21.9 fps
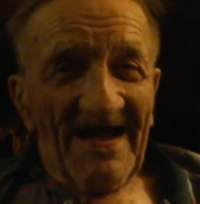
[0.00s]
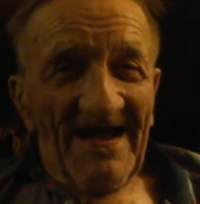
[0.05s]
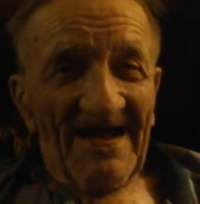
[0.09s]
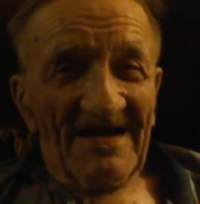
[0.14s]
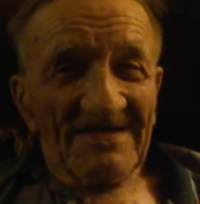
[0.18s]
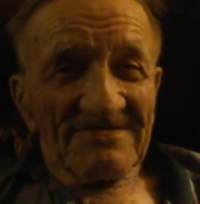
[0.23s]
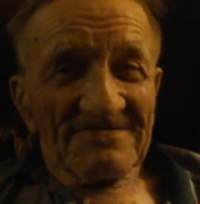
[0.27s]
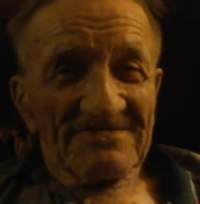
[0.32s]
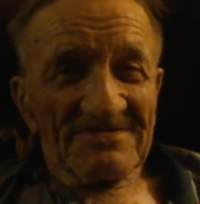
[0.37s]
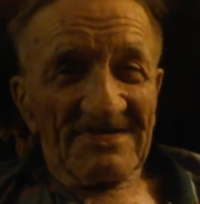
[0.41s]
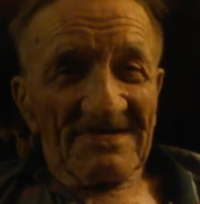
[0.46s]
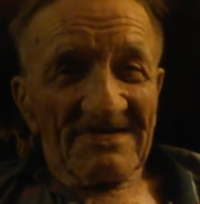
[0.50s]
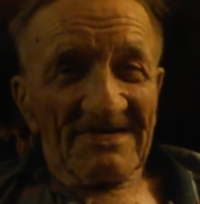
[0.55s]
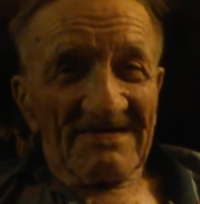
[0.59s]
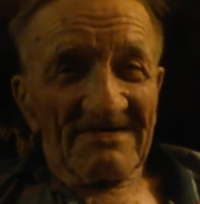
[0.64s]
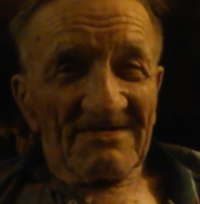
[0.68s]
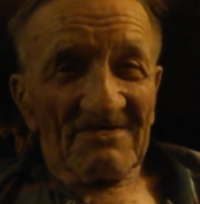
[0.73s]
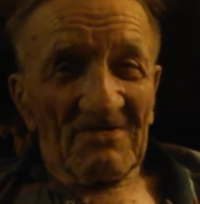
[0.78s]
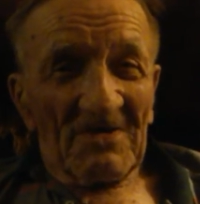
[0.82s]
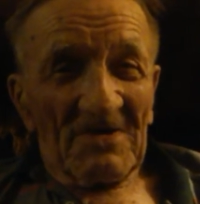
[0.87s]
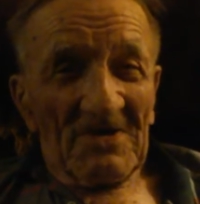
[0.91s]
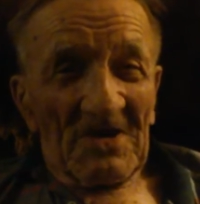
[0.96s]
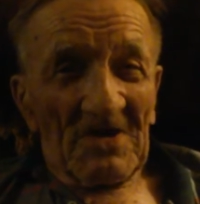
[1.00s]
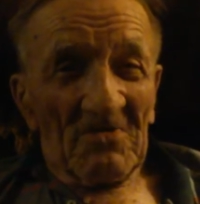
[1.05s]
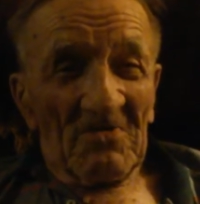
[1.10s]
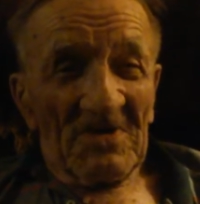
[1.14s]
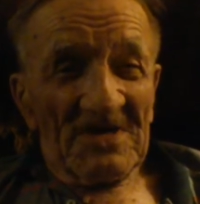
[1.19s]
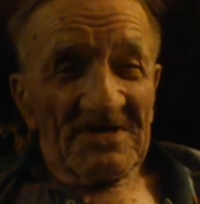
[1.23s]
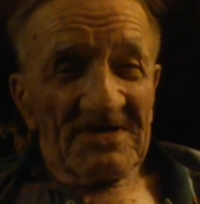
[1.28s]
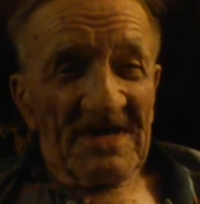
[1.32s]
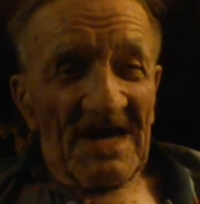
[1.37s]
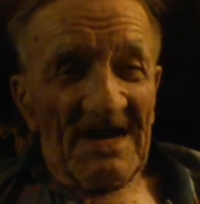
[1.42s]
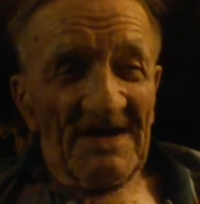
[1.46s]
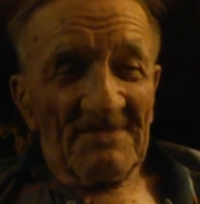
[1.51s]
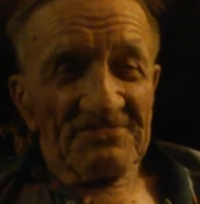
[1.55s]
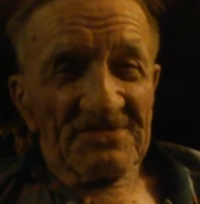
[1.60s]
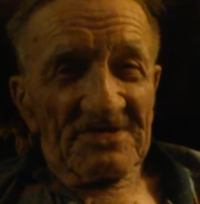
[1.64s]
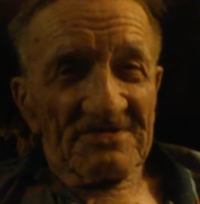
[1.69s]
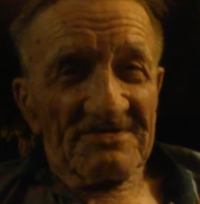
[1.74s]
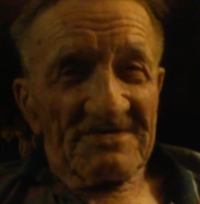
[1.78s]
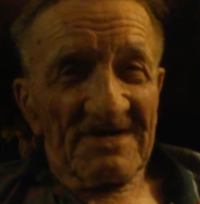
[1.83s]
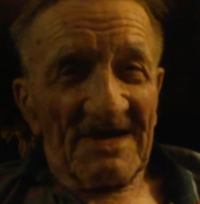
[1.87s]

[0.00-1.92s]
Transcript: As we captured,